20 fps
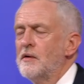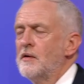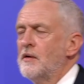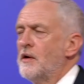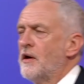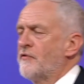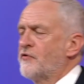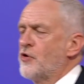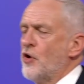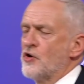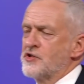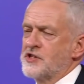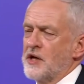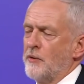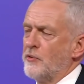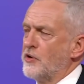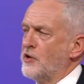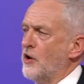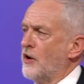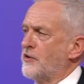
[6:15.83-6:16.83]
Of course I
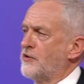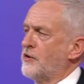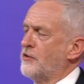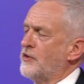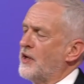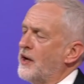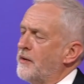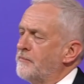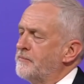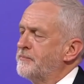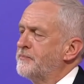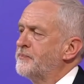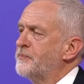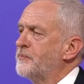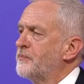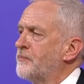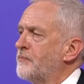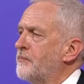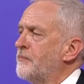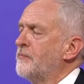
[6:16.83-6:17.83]
would not do
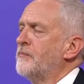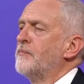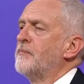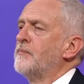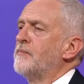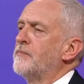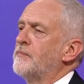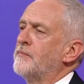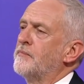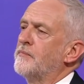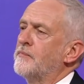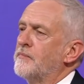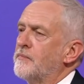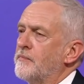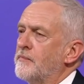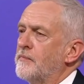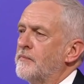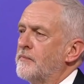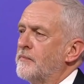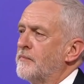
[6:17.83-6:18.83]

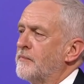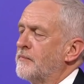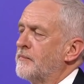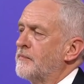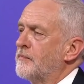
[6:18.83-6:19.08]
that.